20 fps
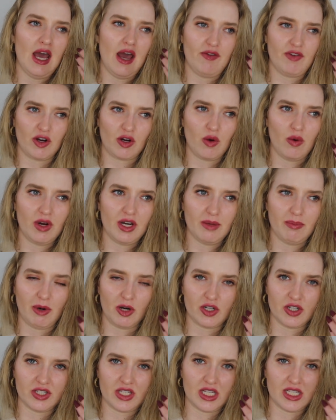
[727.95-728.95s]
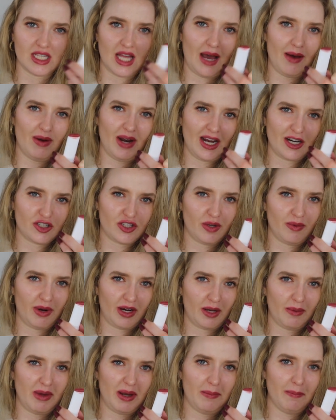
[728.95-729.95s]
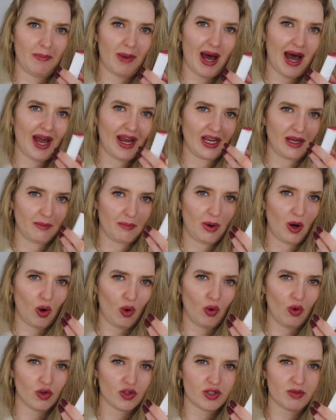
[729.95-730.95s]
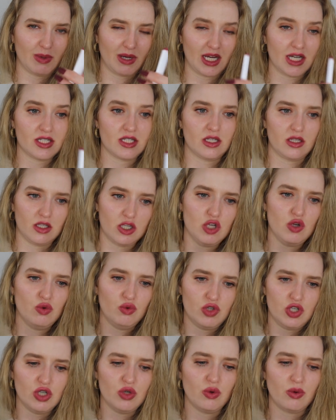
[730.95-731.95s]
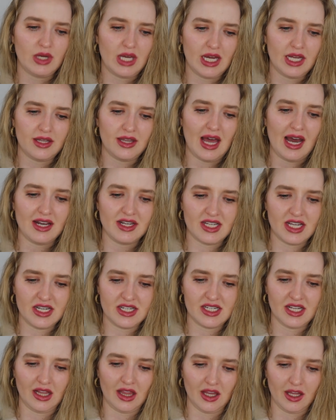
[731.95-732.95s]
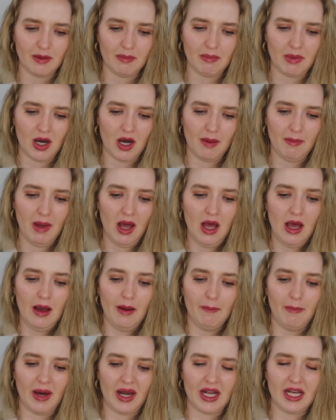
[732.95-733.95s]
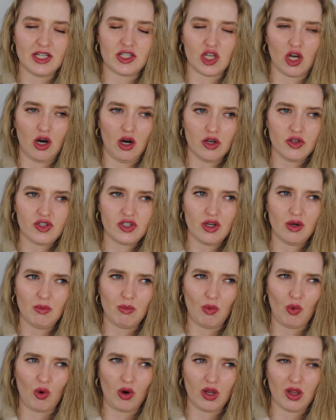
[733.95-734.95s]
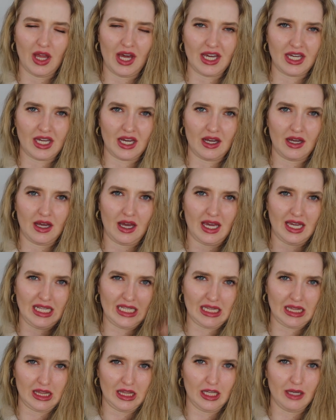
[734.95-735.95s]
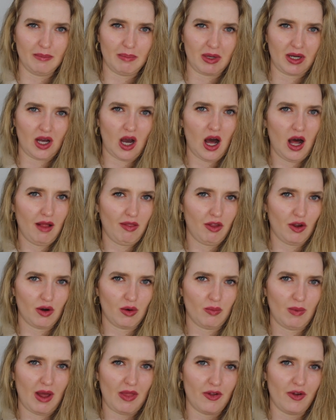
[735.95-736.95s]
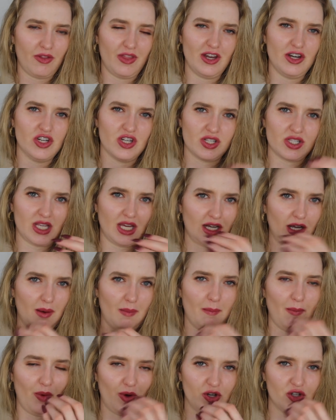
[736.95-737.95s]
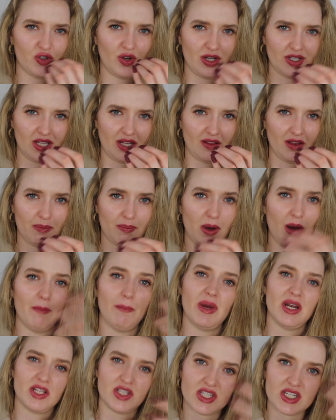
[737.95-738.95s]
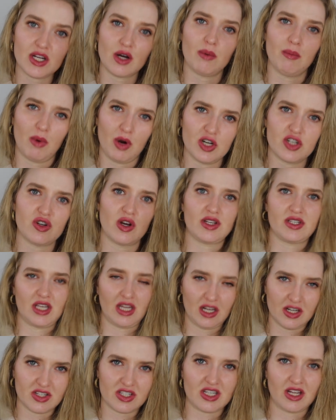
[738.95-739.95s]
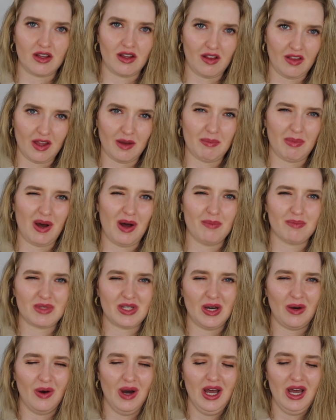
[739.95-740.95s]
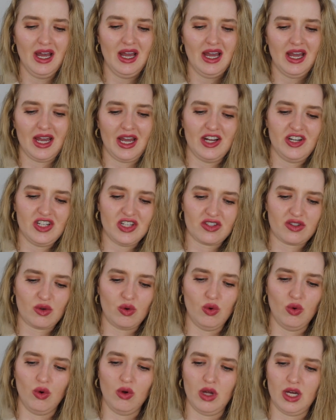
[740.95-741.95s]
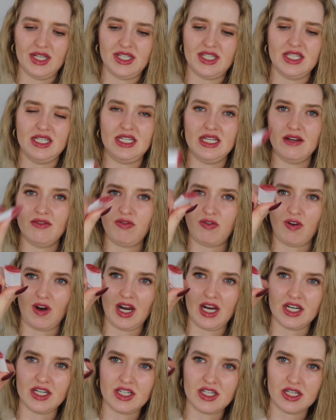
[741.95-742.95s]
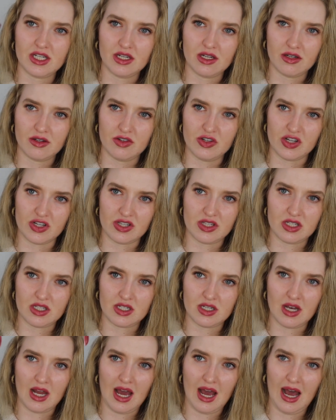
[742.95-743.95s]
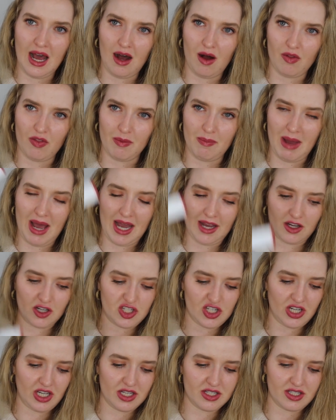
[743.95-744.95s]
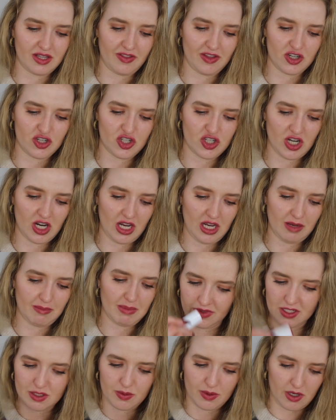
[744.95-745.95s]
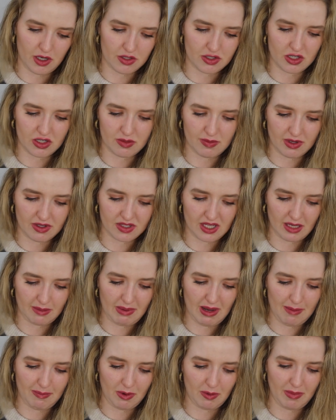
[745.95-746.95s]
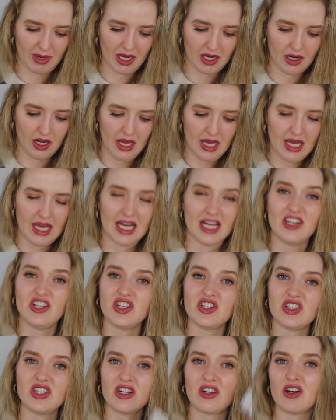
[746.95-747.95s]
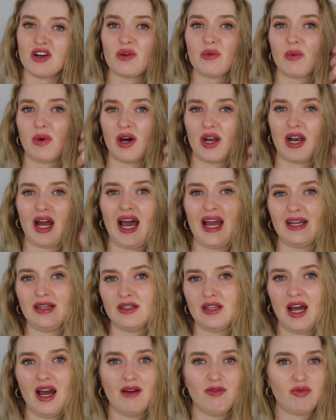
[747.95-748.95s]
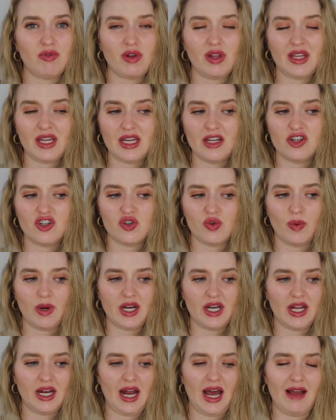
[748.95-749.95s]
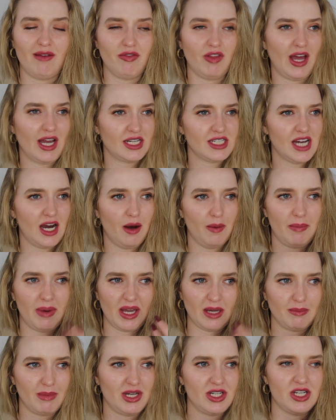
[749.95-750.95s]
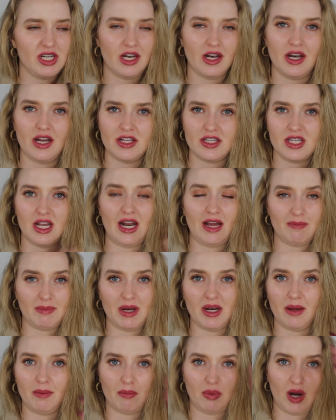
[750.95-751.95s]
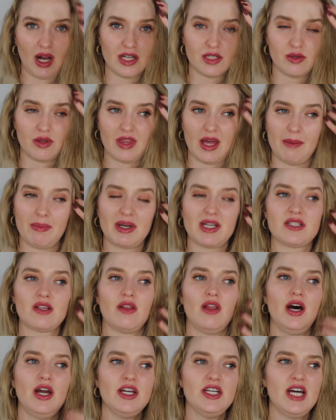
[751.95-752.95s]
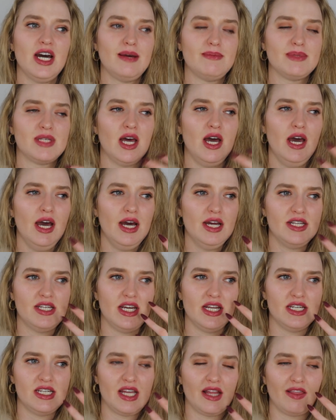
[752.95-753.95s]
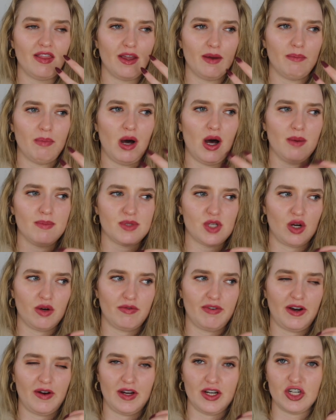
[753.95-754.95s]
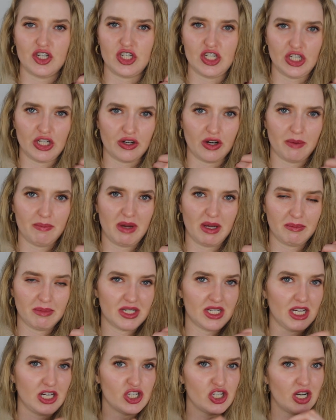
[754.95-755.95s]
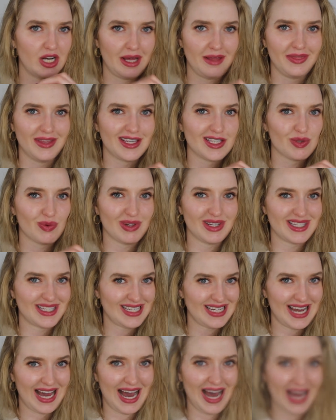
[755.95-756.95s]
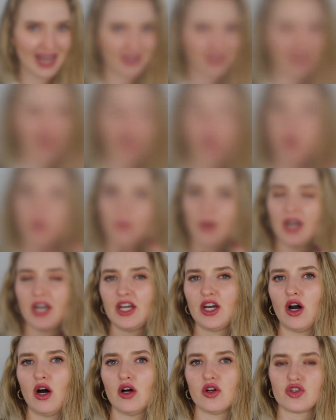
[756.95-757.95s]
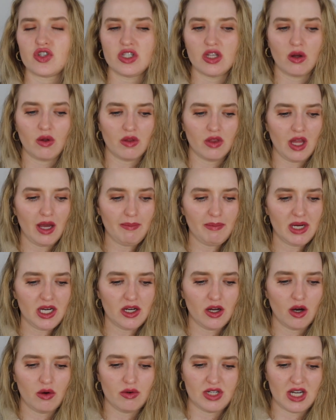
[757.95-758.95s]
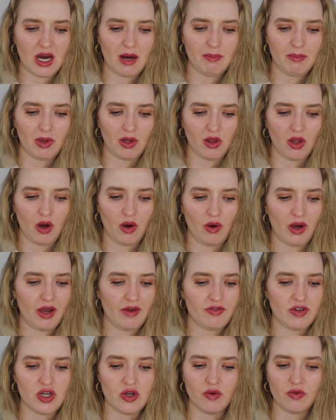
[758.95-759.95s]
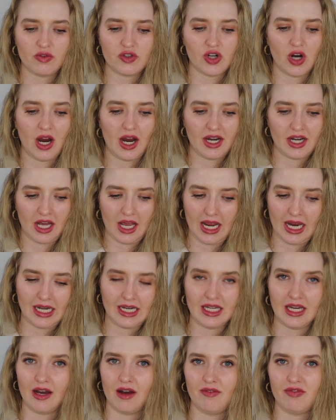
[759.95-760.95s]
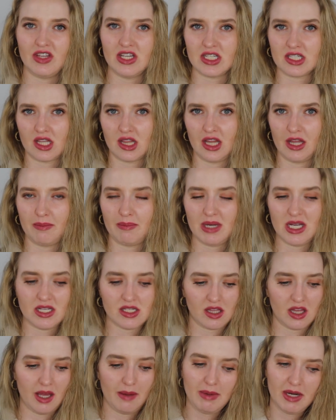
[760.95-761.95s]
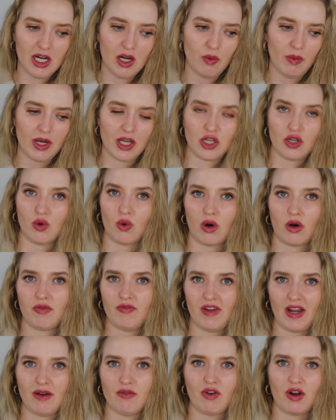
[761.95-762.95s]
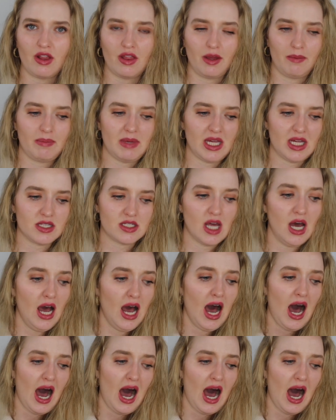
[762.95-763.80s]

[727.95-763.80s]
If you're going to purchase these, I would actually recommend buying Pulse because you do get that tinted lip balm, but it's also more like a lip color rather than just like a moisturizing lip balm, but it's still moisturizing and it's still a lip balm. So it's just cool. It's different, just how the packaging is and the shape. This one also smells like peppermint. It's just a good one. I have really enjoyed it. I've liked how pigmented it is, and I've been impressed with that because a lot of times tinted lip balms are very sheer in pigmentation, and this one's not. Alrighty, y'all. So let me know down below if you've tried any of these lippies. Let me know what your favorite lippy is.